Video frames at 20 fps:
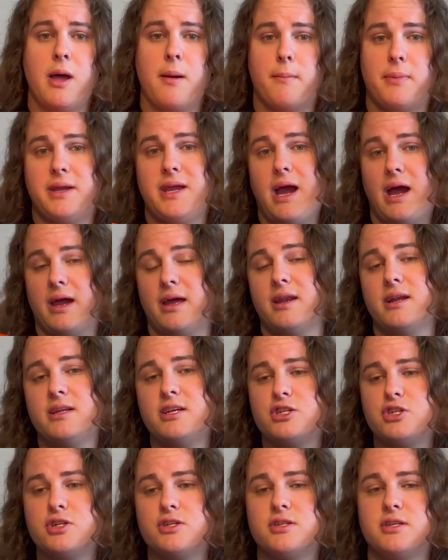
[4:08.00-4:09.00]
But yeah, in
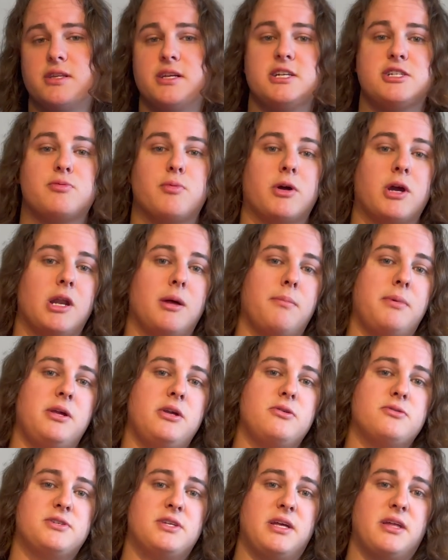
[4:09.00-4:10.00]
addition to this, we're going to be
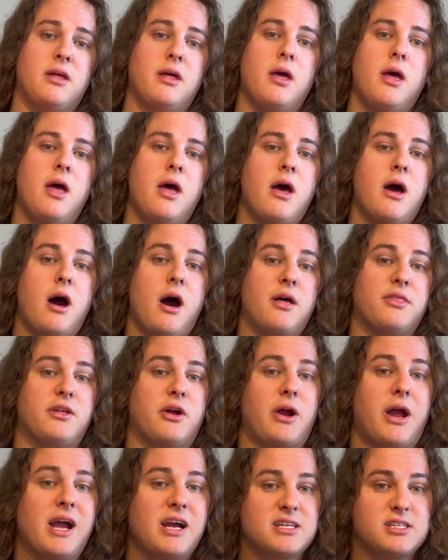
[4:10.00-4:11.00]
using
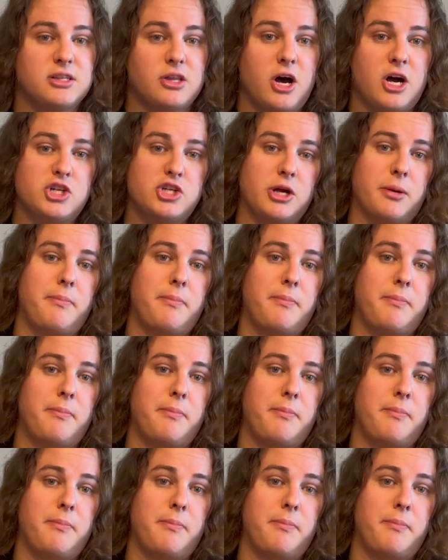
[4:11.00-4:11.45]
their Hex Logic